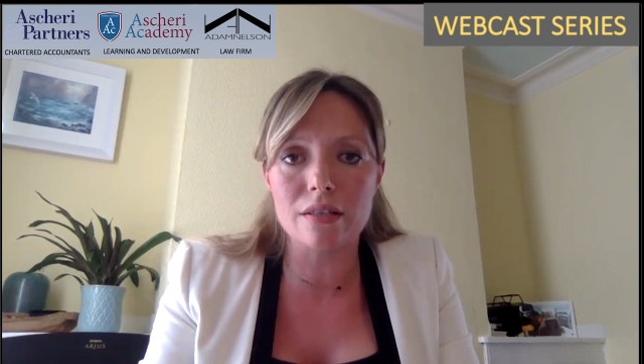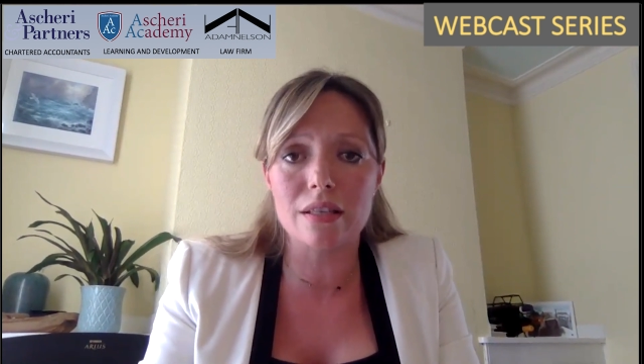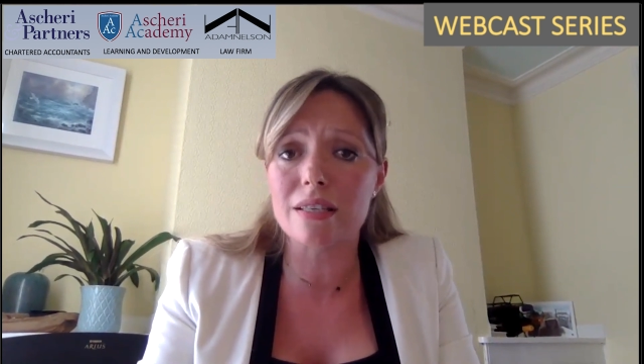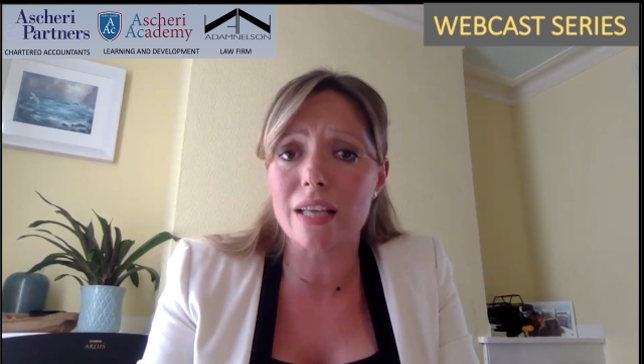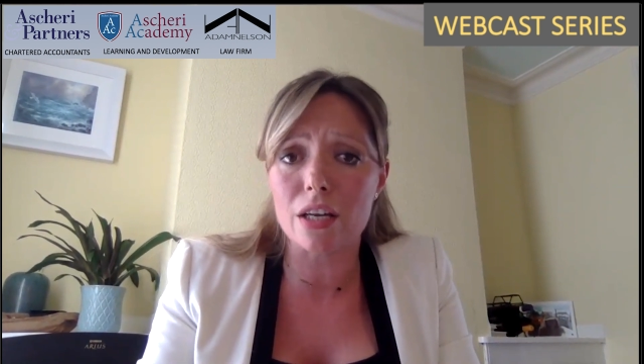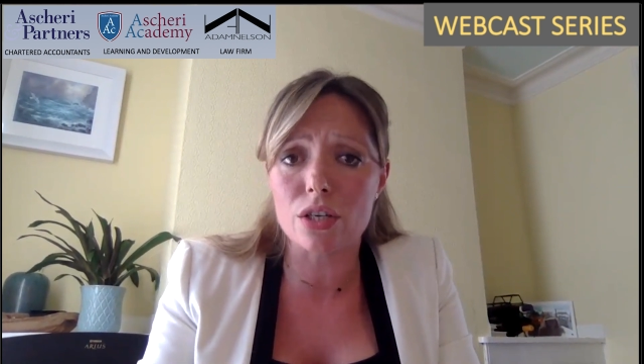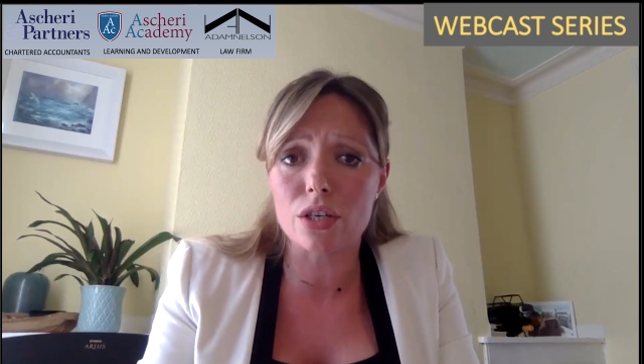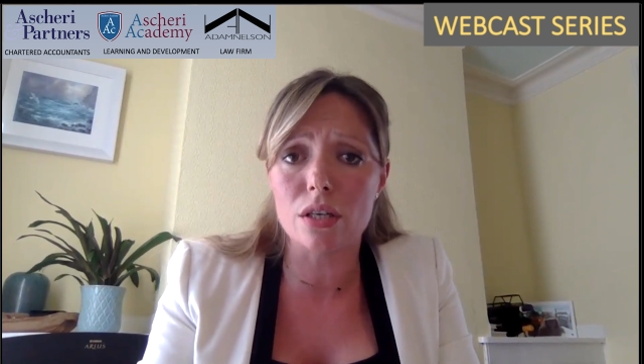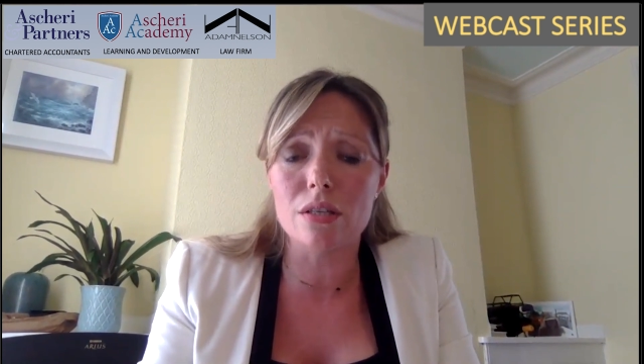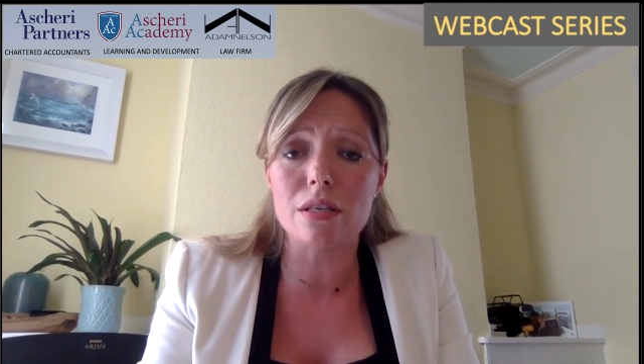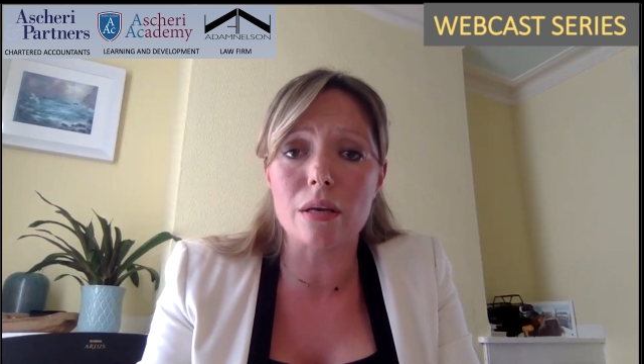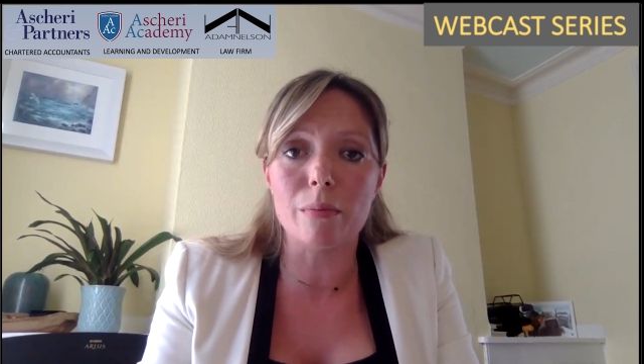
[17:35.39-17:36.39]

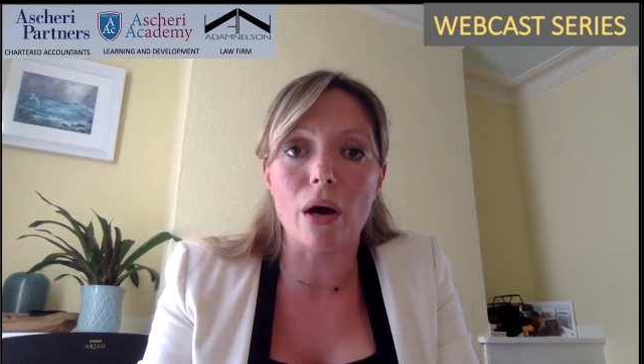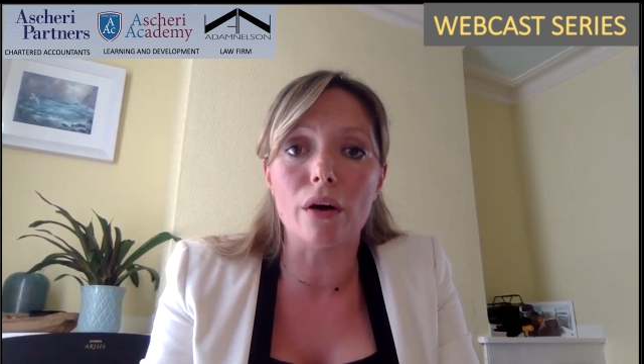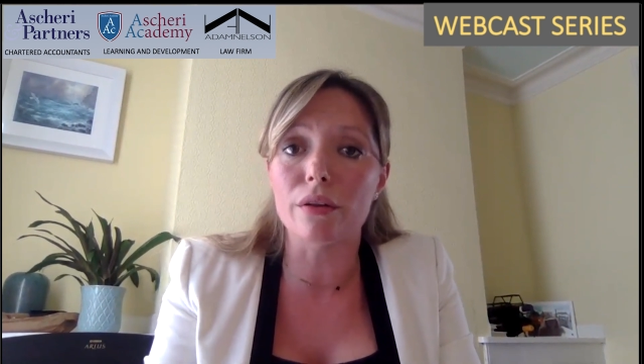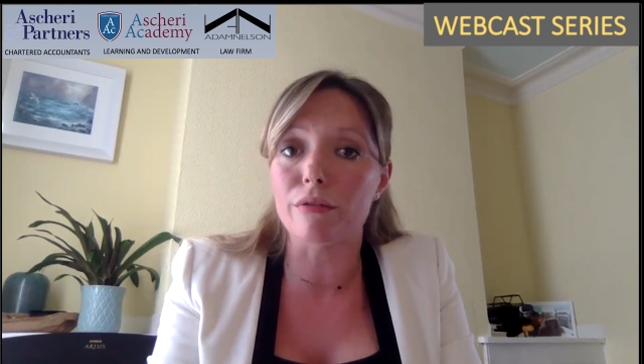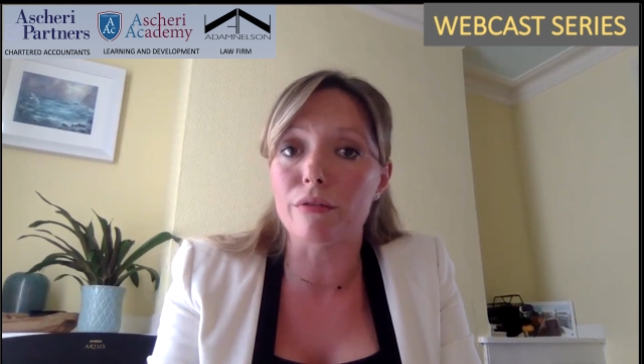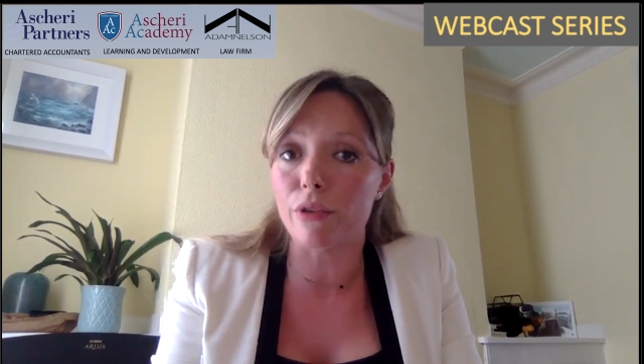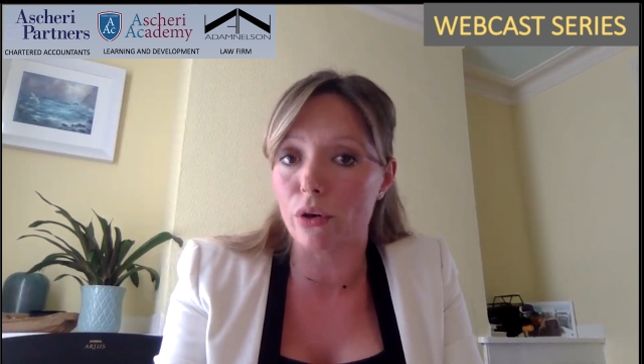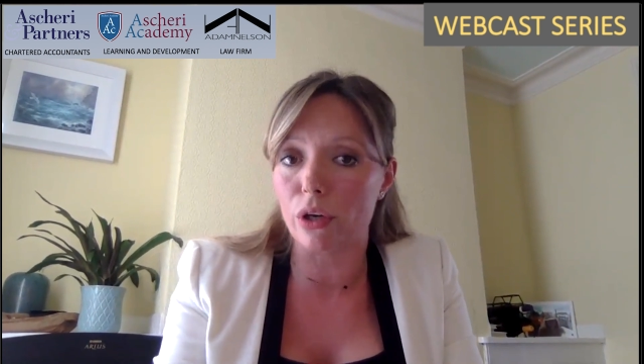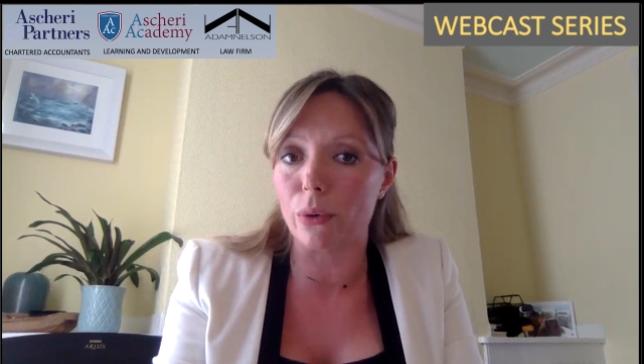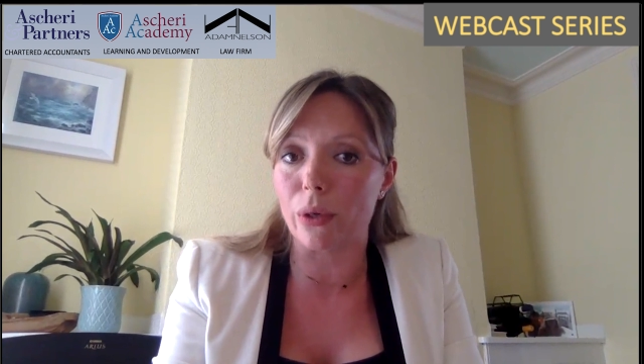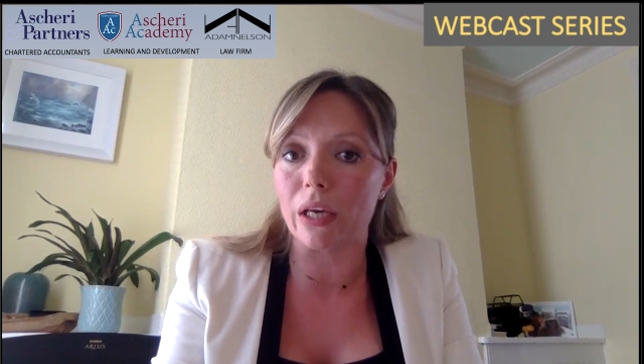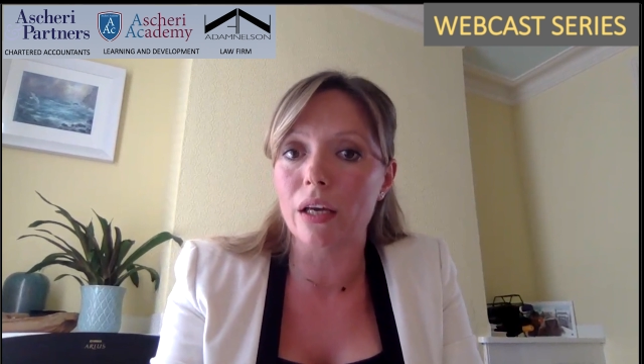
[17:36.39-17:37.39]
discussions about the
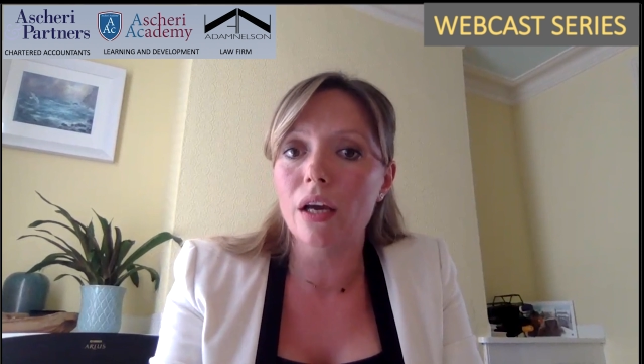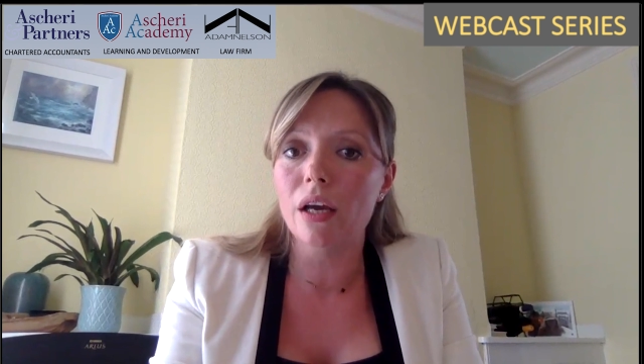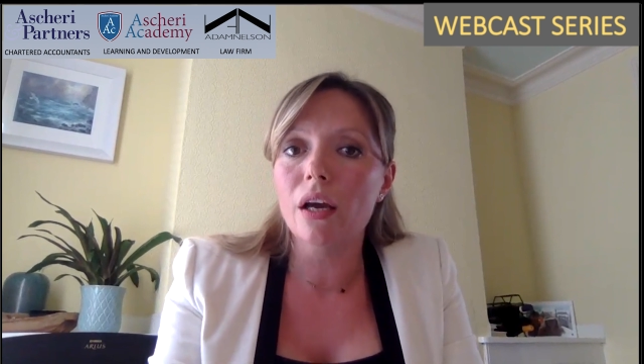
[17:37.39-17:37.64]
furloughing